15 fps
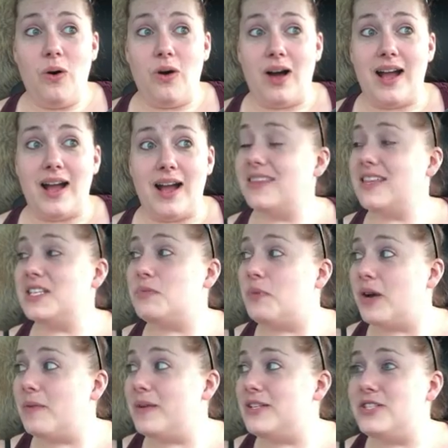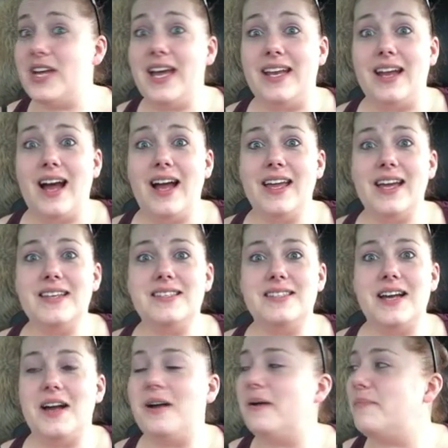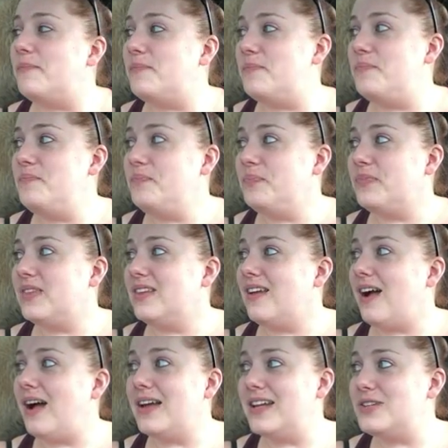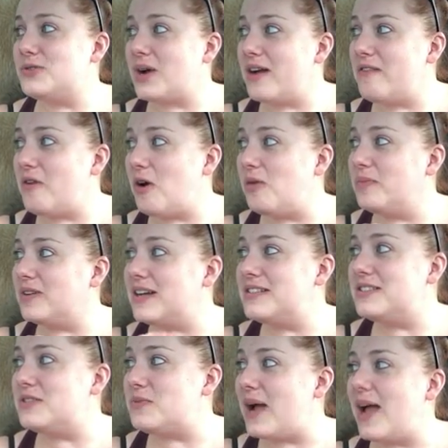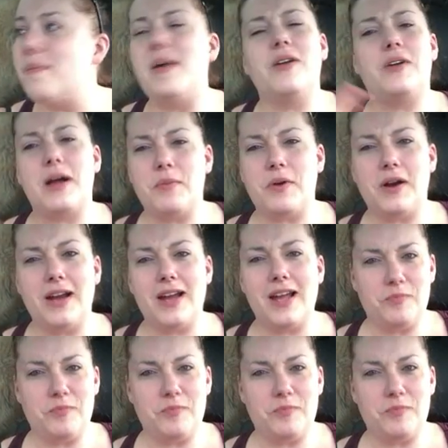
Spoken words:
think that's pretty much it. I guess I'm gonna drive home the rest of the way. I'm in Grand Prairie,